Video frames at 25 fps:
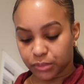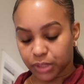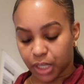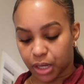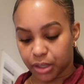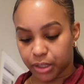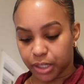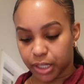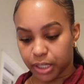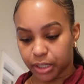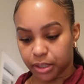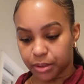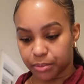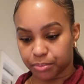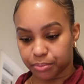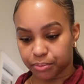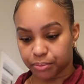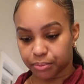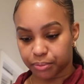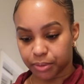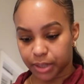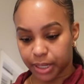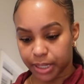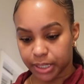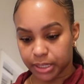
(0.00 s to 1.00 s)
Are they a good
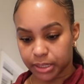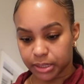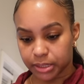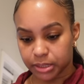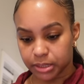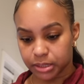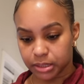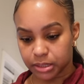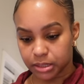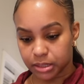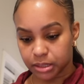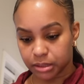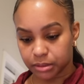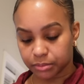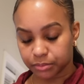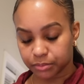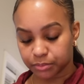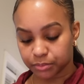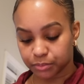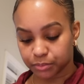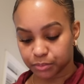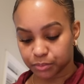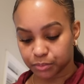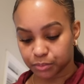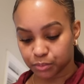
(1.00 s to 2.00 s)
price?
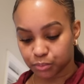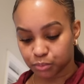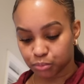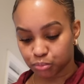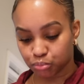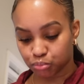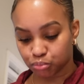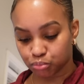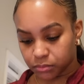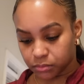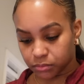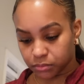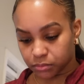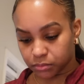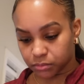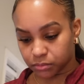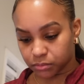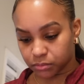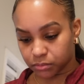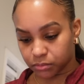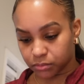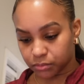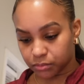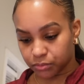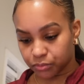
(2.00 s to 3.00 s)

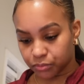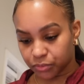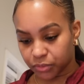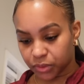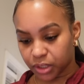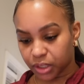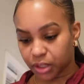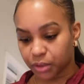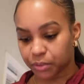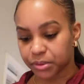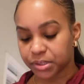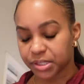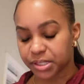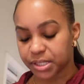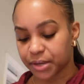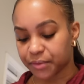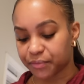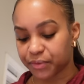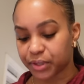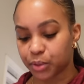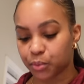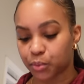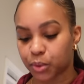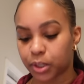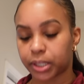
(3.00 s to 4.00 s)
Mm, was were
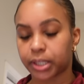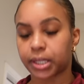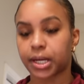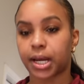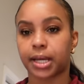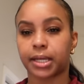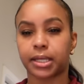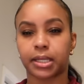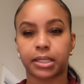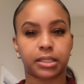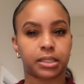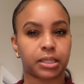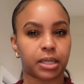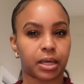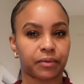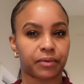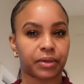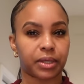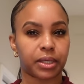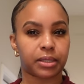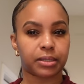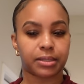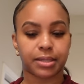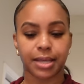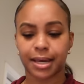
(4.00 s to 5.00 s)

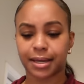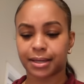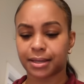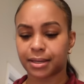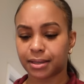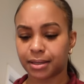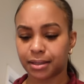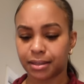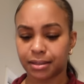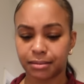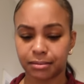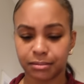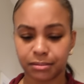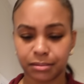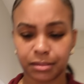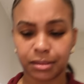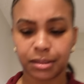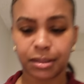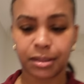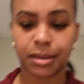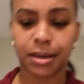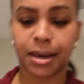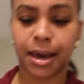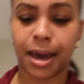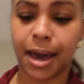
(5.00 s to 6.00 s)
71.97. Is that good?
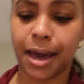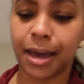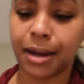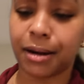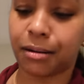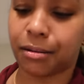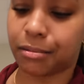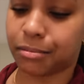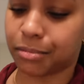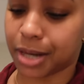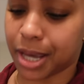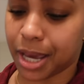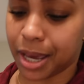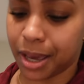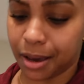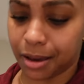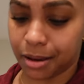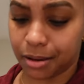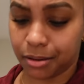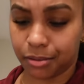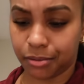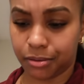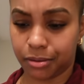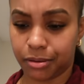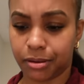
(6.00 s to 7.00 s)
I don't
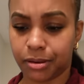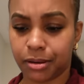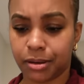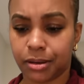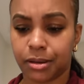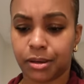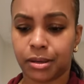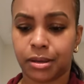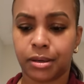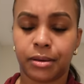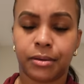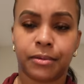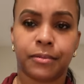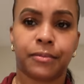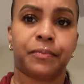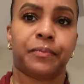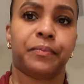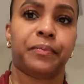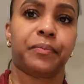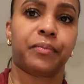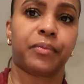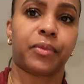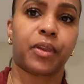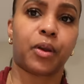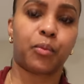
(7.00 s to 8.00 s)
know.
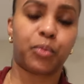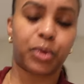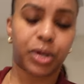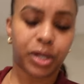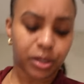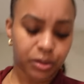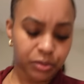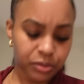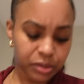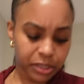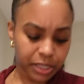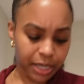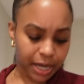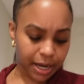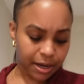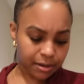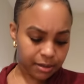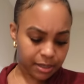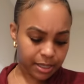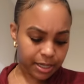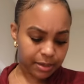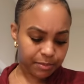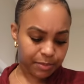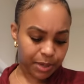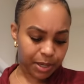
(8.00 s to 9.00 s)
When I go to the
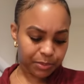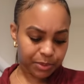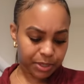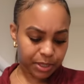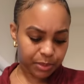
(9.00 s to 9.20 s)
outlet, baby,